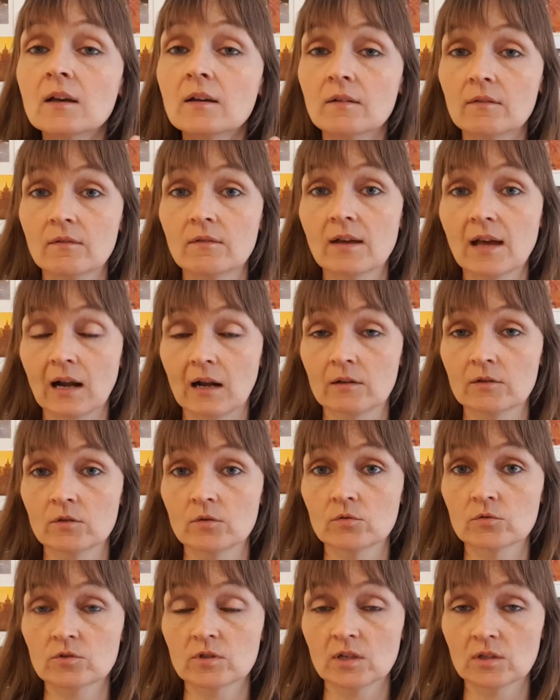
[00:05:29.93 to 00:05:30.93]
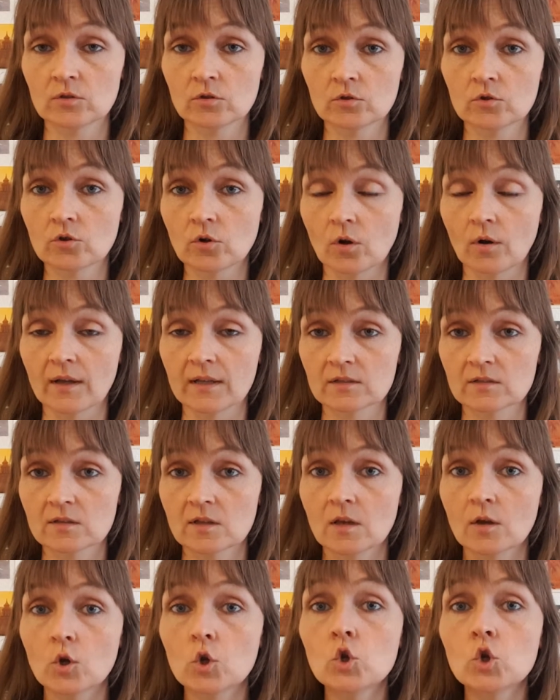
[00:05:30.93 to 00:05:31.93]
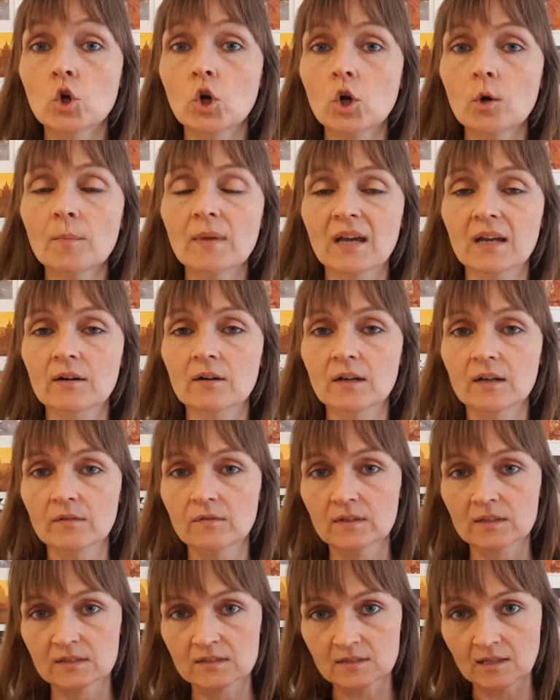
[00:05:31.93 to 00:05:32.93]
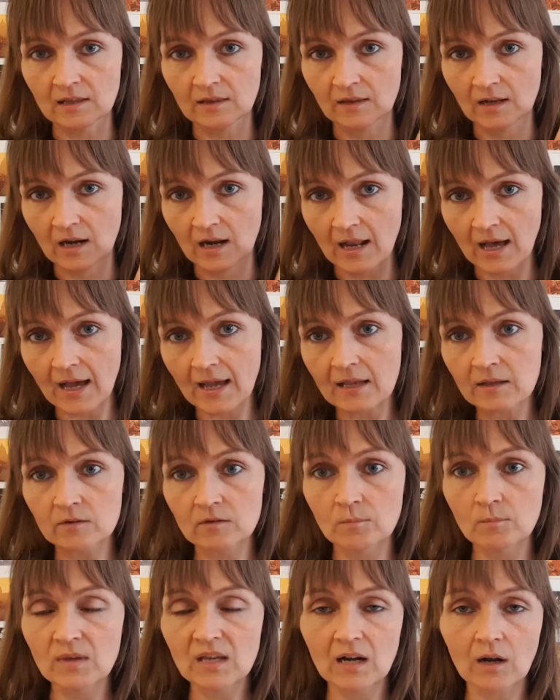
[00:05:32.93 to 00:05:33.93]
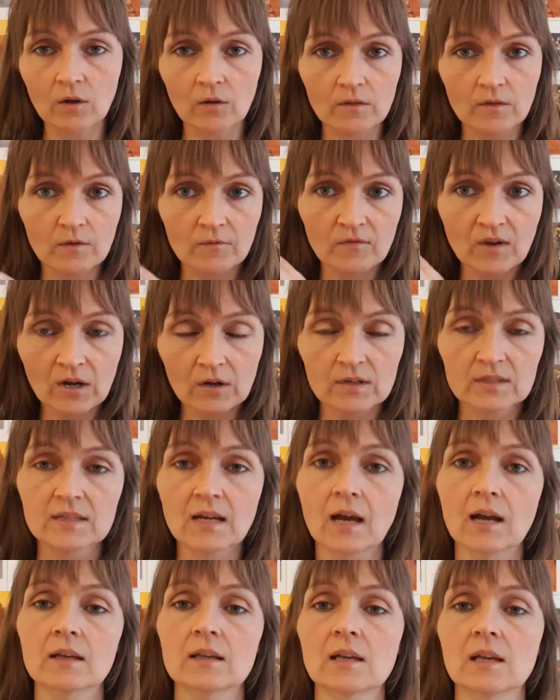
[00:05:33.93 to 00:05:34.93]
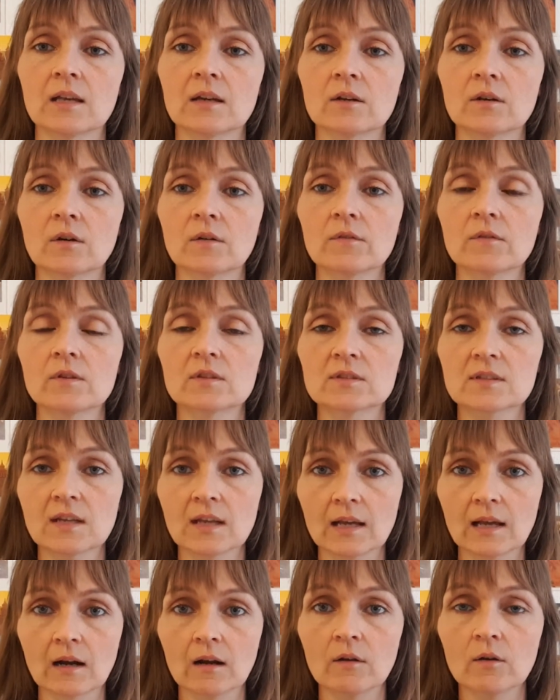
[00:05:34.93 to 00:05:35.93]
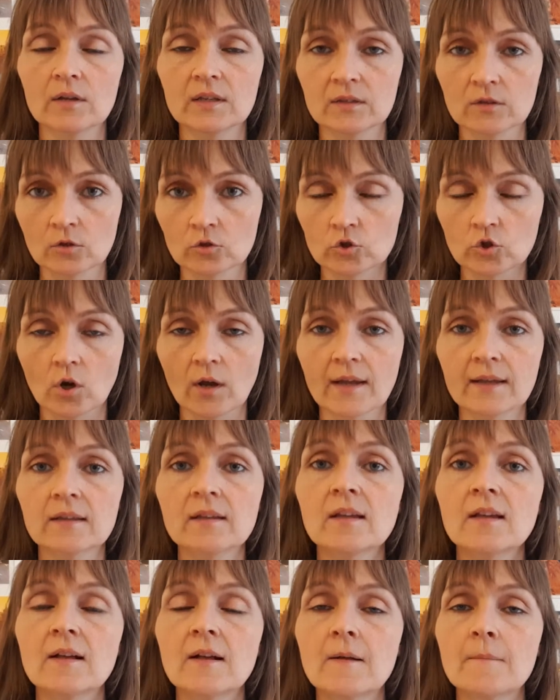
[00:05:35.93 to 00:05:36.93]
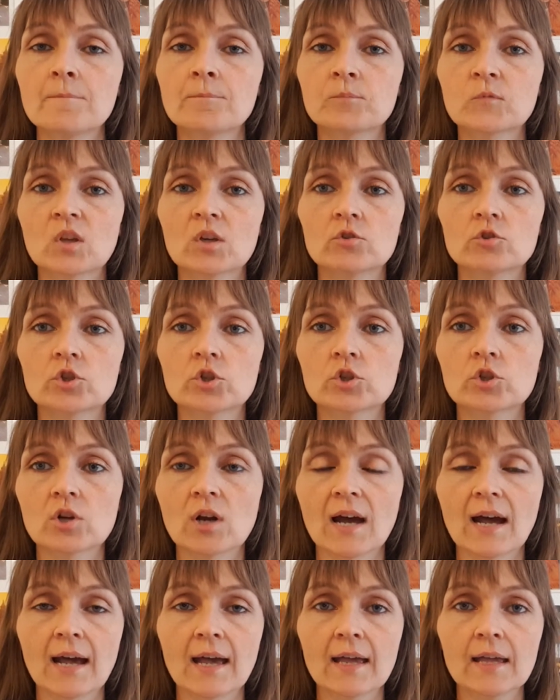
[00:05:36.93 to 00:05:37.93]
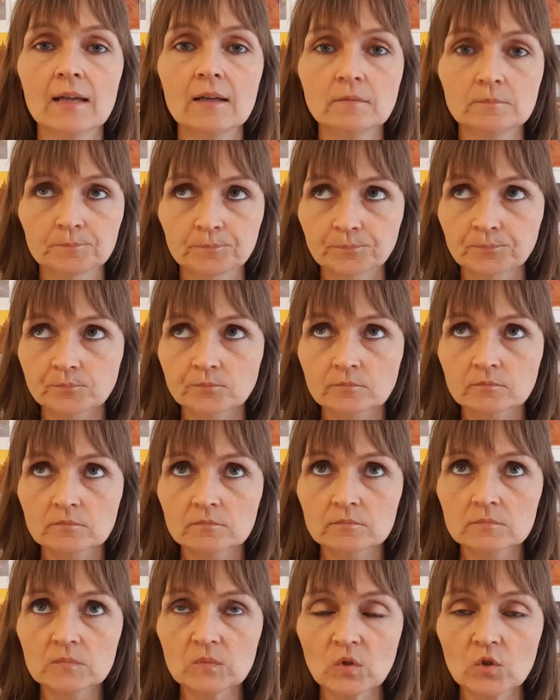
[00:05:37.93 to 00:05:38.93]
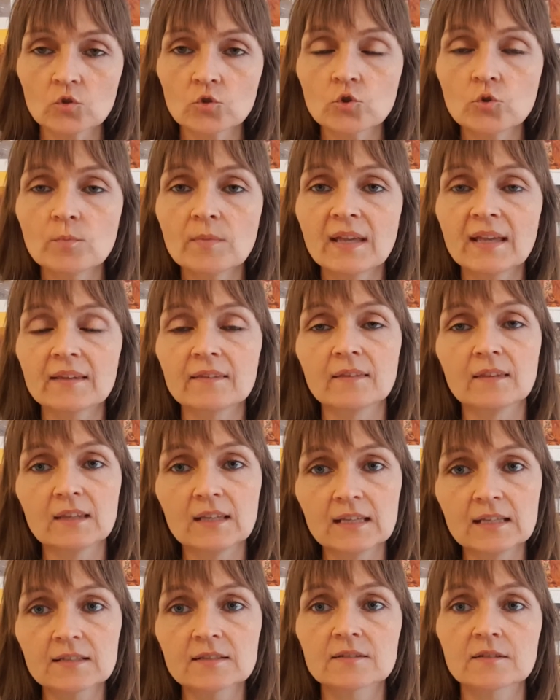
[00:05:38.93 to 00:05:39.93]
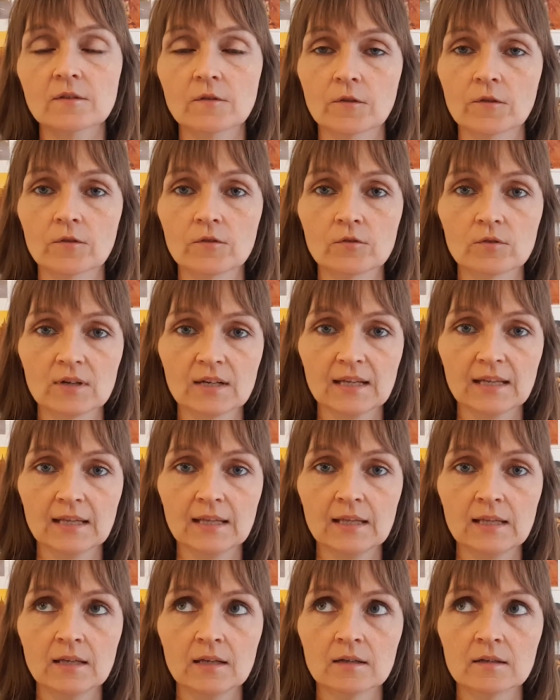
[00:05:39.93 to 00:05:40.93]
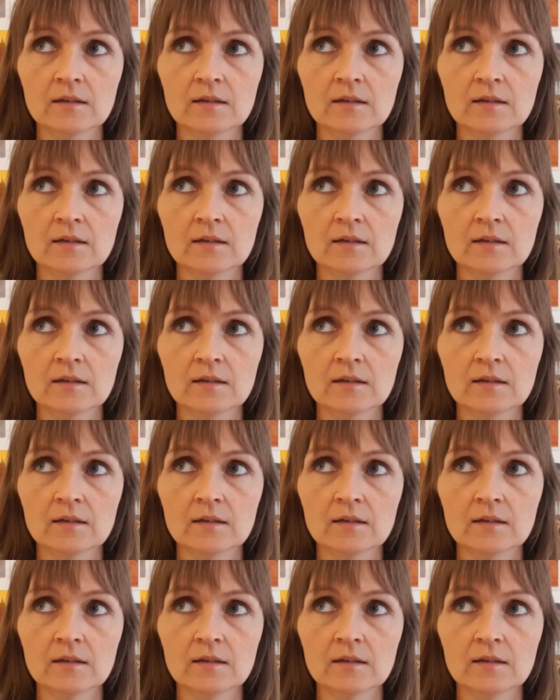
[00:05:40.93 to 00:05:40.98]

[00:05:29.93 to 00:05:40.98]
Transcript: values in your drawings, no matter if it's in the light, the middle, or the very dark end of the scale in your drawing. Try to make these 3